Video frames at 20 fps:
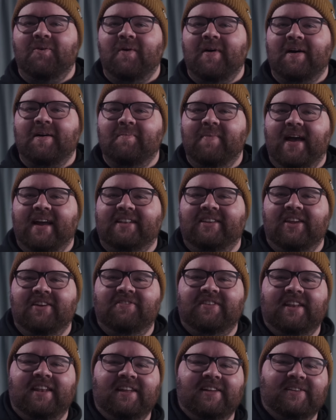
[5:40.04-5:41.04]
welcome back to
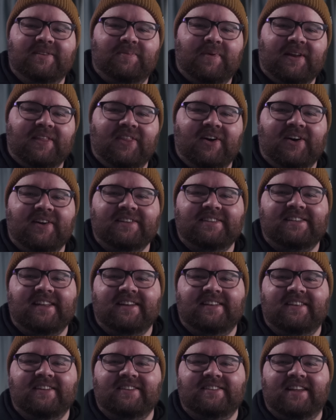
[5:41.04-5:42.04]
UFD Deals, bringing the hottest tech
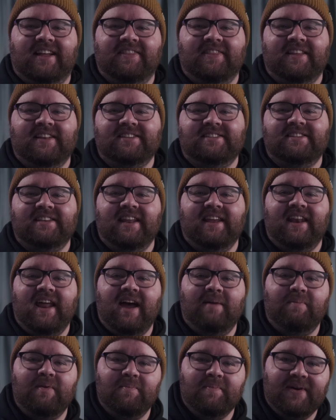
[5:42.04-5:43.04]
deals out on the internet.
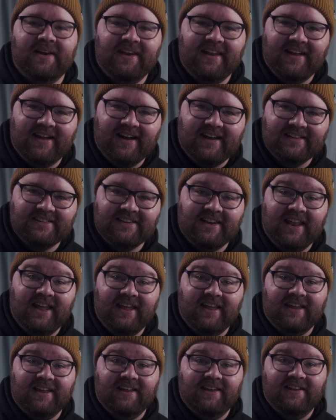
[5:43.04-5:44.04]
Happy Monday, guys, and
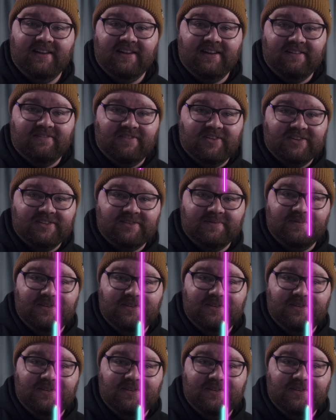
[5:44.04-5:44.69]
hey, got some